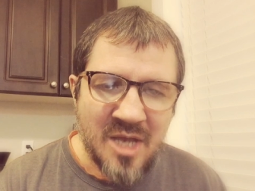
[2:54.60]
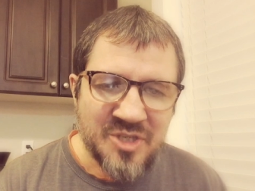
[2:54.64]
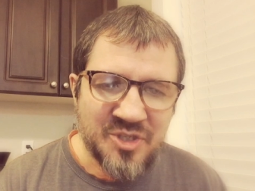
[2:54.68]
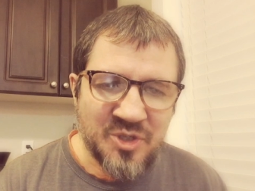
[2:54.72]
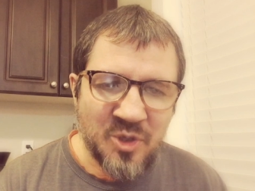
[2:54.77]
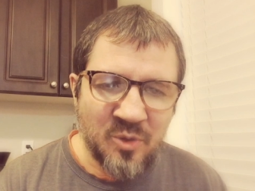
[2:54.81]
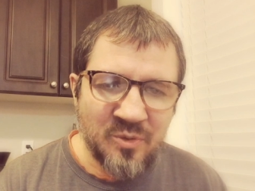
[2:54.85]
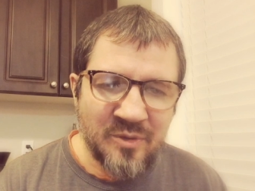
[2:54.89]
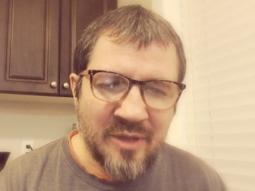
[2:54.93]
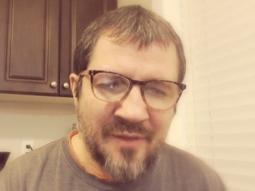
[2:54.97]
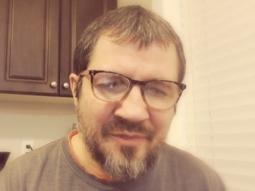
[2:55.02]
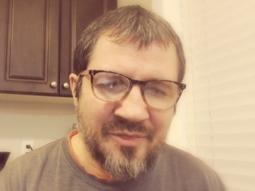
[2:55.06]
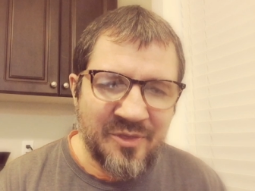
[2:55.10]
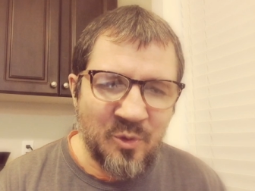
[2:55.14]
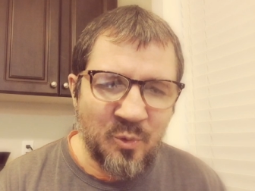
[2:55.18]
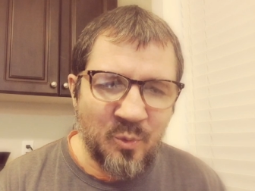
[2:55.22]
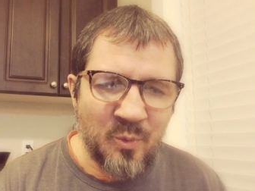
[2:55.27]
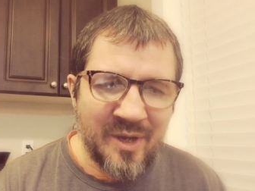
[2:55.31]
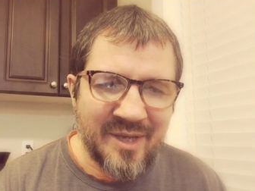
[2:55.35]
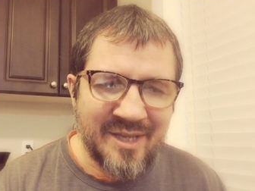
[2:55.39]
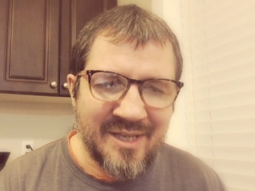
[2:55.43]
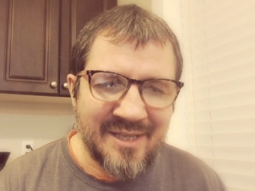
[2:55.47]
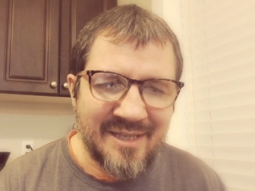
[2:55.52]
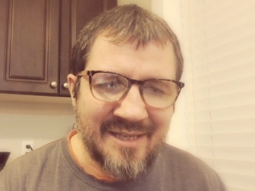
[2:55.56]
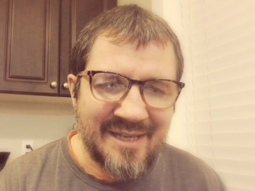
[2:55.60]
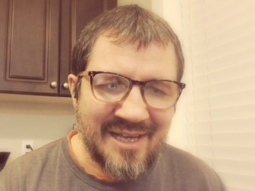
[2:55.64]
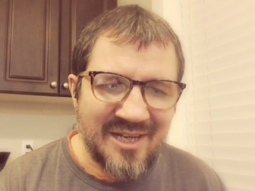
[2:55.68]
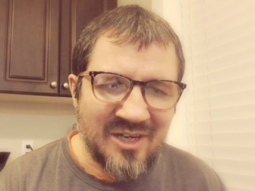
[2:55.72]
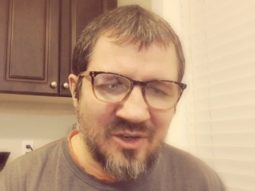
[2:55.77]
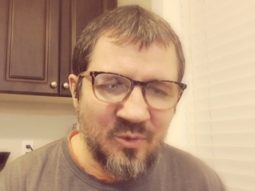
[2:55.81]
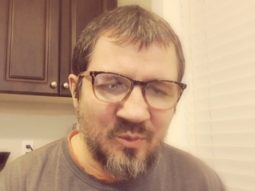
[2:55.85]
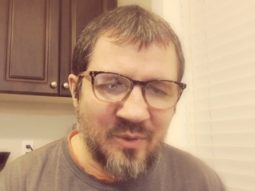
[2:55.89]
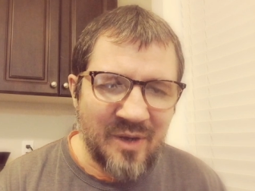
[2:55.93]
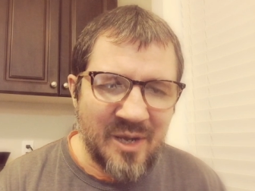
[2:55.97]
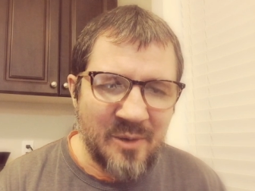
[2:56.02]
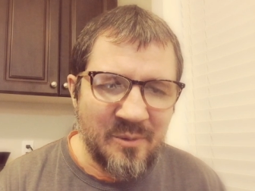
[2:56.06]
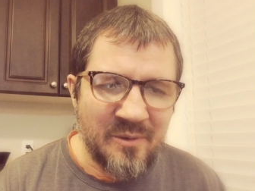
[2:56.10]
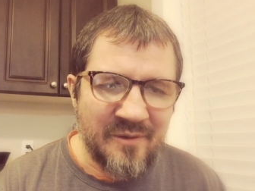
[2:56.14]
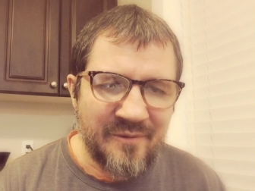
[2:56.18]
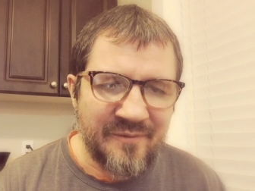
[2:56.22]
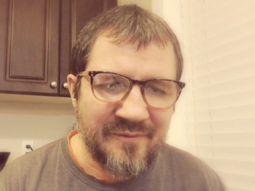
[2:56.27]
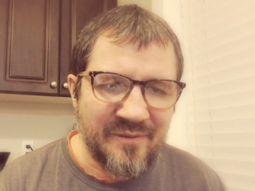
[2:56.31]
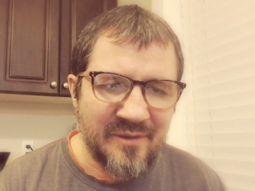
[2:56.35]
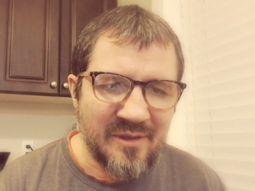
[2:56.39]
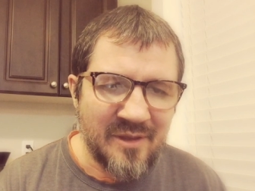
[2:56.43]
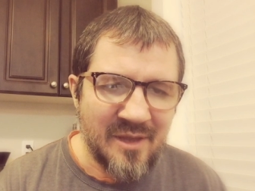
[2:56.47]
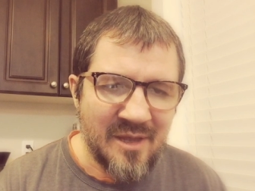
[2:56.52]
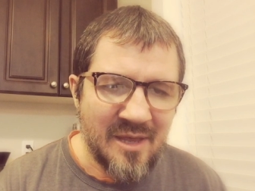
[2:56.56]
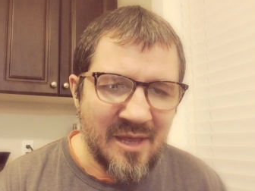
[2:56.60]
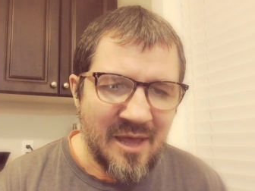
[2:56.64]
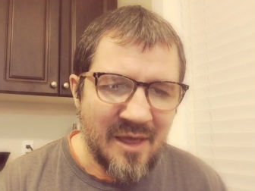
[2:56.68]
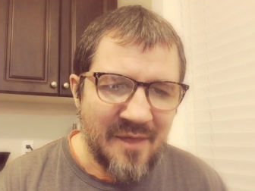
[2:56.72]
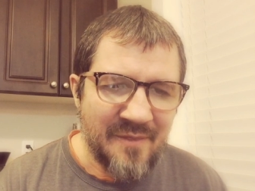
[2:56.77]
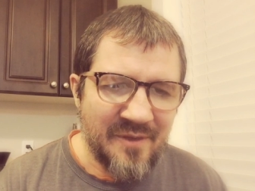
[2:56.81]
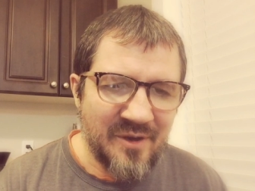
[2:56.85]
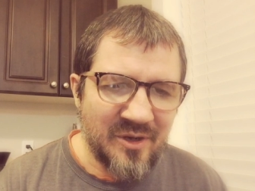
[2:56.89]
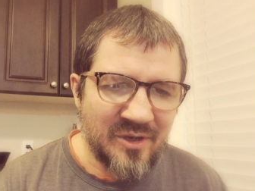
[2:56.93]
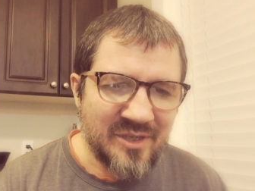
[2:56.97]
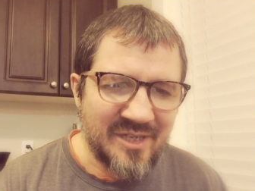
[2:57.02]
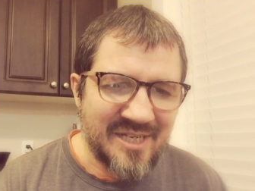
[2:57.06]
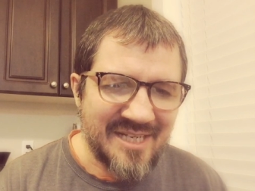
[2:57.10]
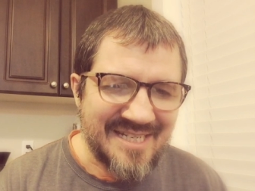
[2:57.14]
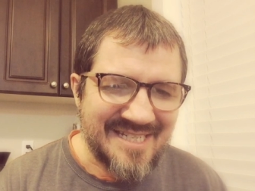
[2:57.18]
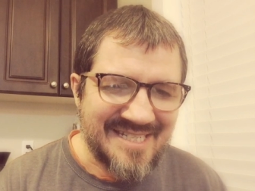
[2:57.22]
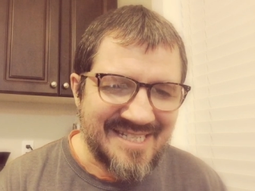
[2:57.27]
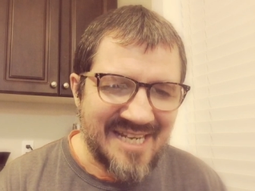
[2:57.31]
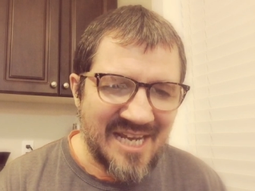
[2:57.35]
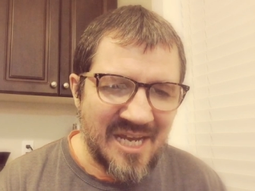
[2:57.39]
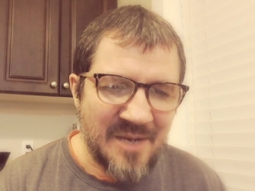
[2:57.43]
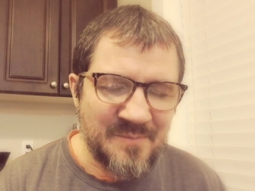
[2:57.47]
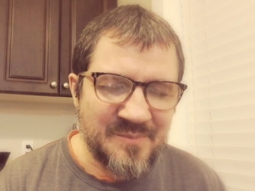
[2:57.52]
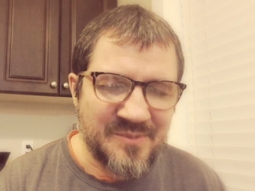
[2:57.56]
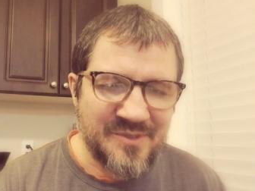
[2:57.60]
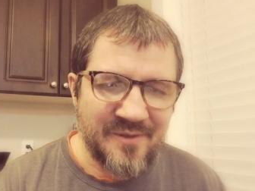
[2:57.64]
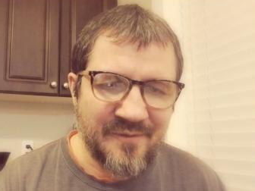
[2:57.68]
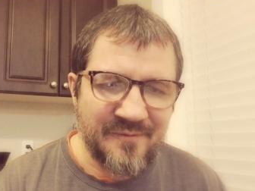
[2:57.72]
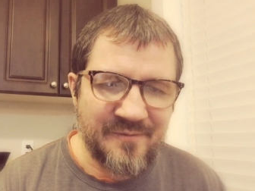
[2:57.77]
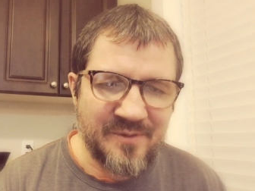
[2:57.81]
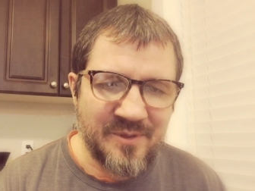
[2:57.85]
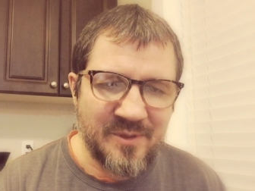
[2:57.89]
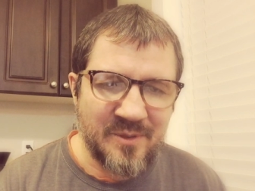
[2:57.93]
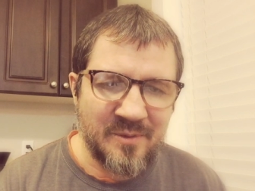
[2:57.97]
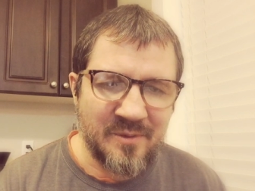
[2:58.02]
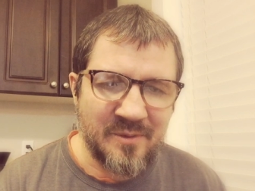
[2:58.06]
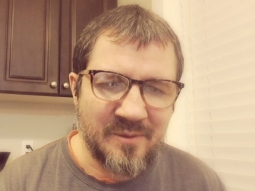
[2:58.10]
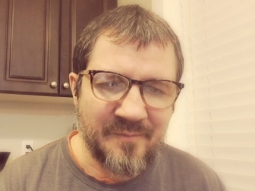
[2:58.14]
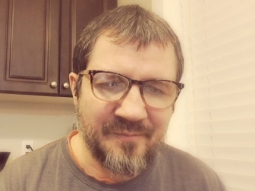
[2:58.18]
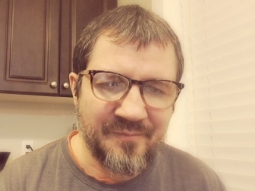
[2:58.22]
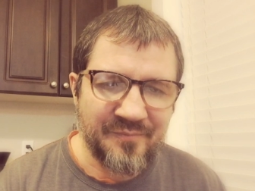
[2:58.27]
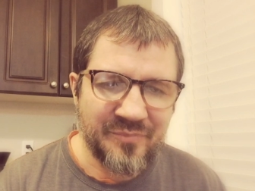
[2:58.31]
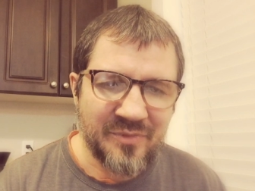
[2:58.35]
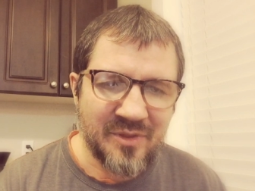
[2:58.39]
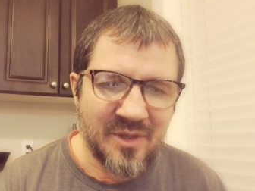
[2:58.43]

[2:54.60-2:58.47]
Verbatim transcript: Don't let the wicked get away with their contempt of you.